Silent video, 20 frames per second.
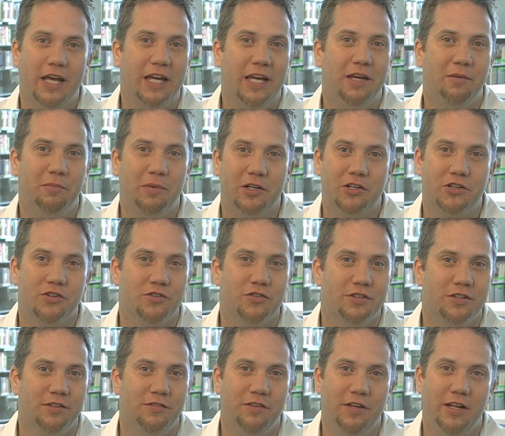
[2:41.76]
taking
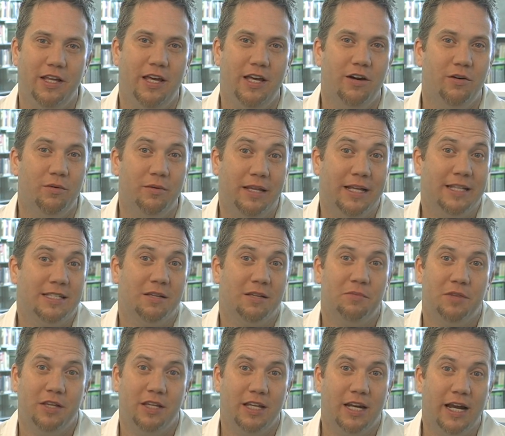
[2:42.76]
pictures and video, and that's
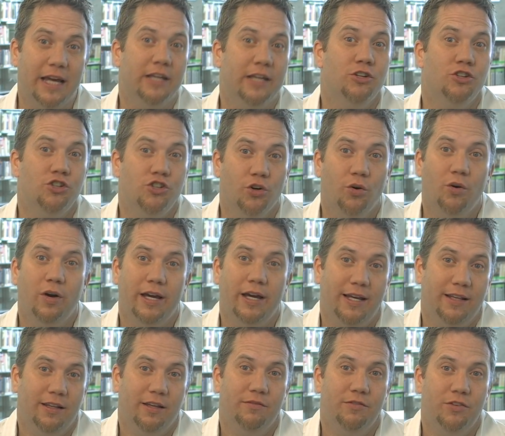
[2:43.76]
something that I enjoy. I
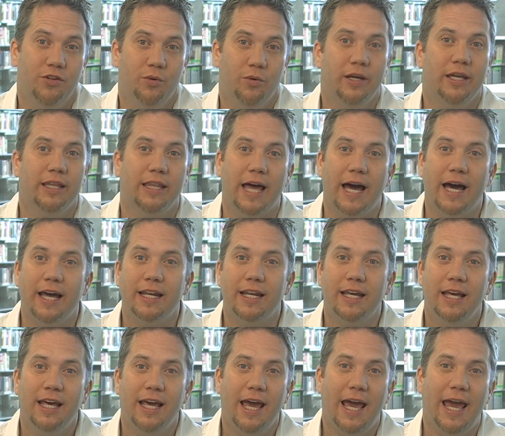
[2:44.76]
love doing that.
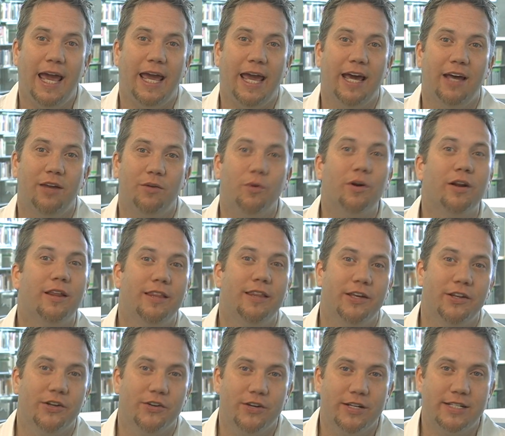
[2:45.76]
And one of the
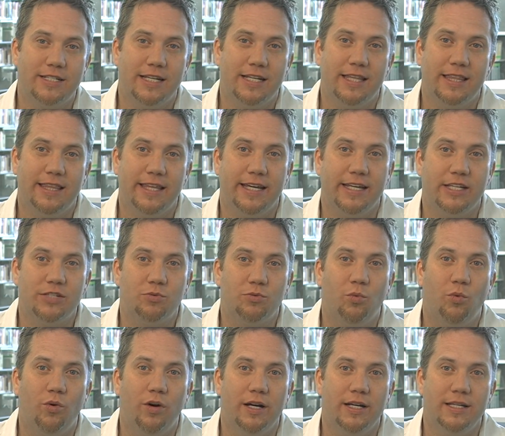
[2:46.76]
interesting things
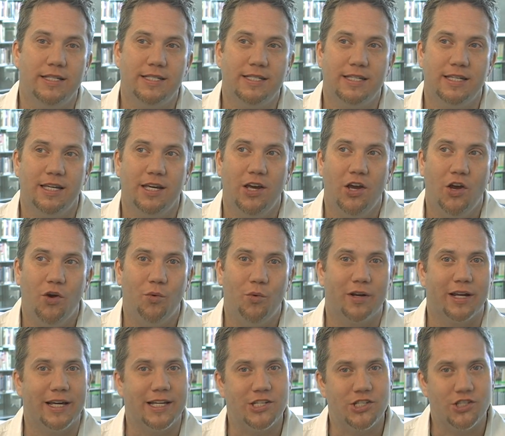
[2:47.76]
was
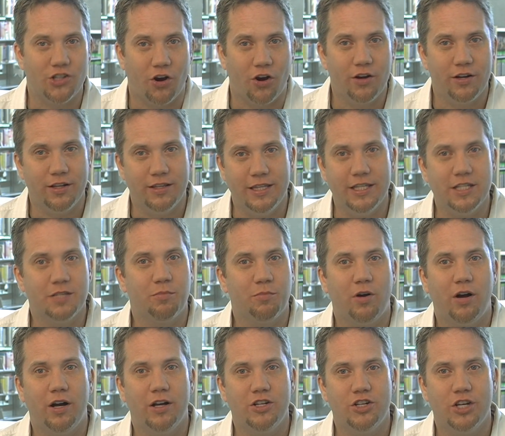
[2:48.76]
when I started this
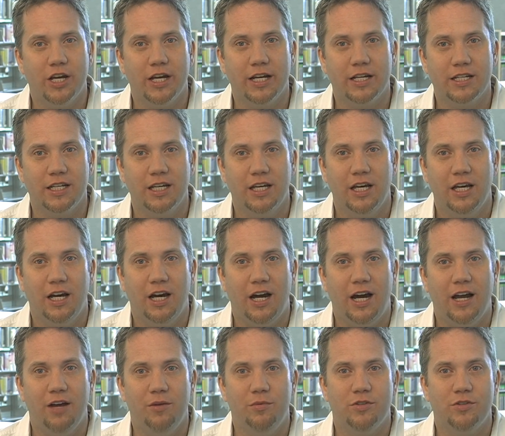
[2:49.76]
project,
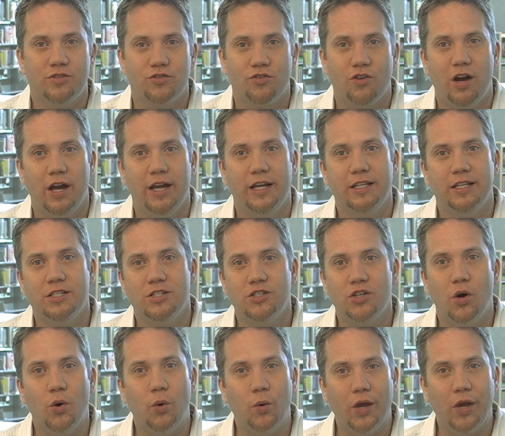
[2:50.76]
I was trying
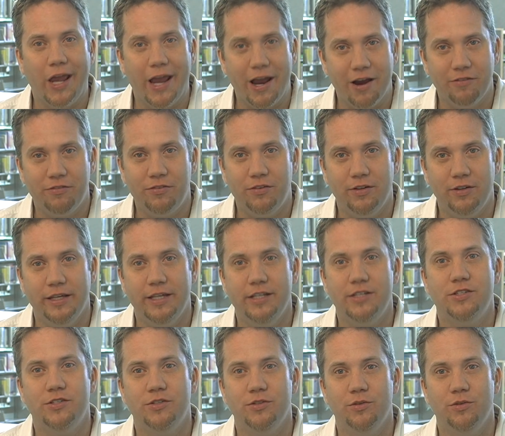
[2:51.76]
so carefully
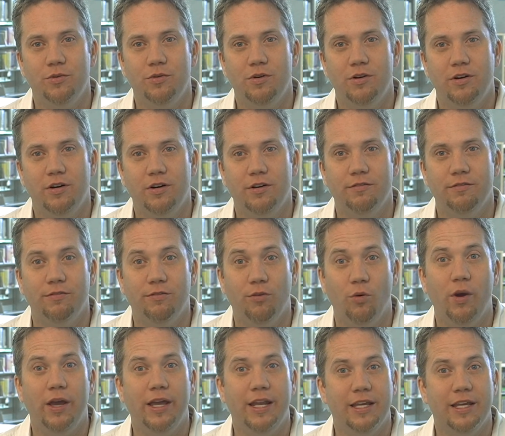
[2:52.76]
to
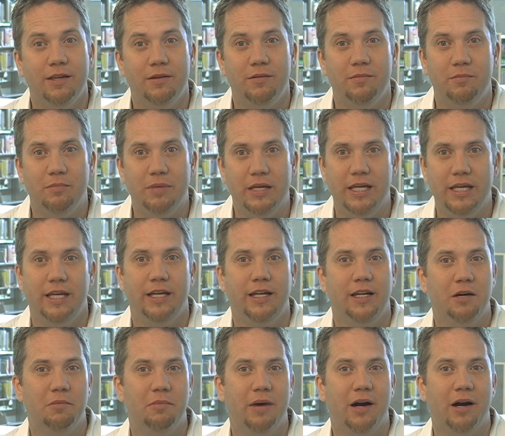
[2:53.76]
avoid it
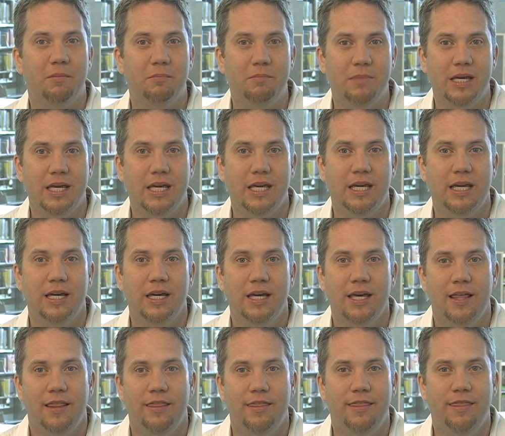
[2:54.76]
being about me
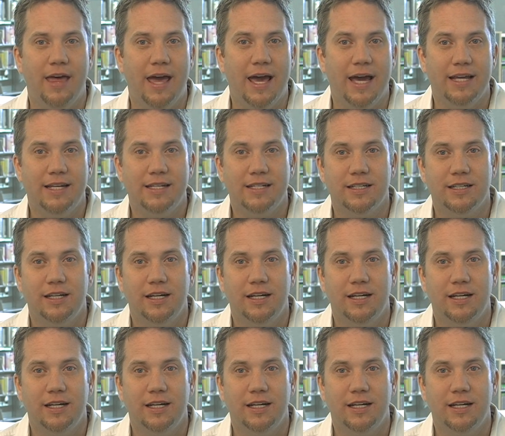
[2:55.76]
that